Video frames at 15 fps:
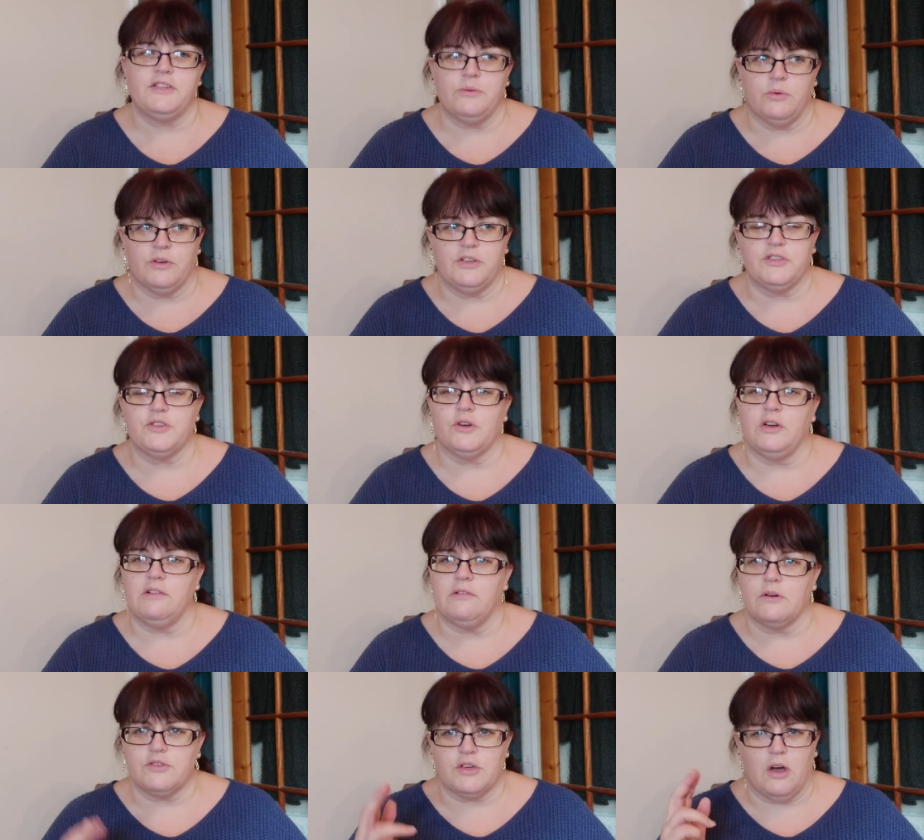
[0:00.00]
You want your toilet
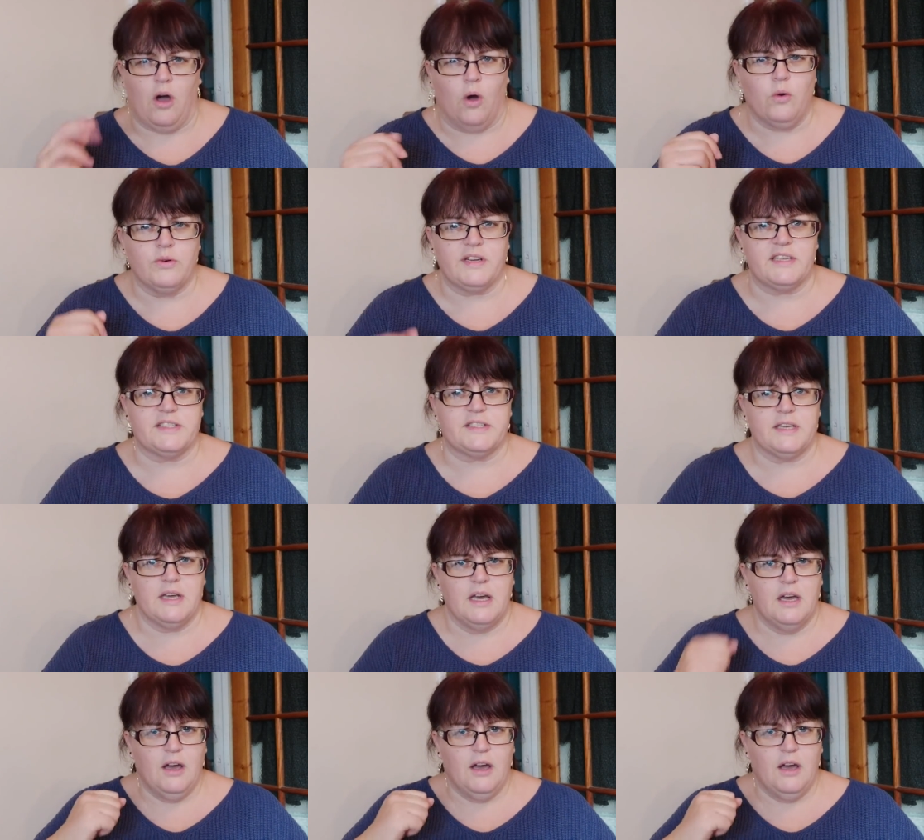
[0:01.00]
roll to hold its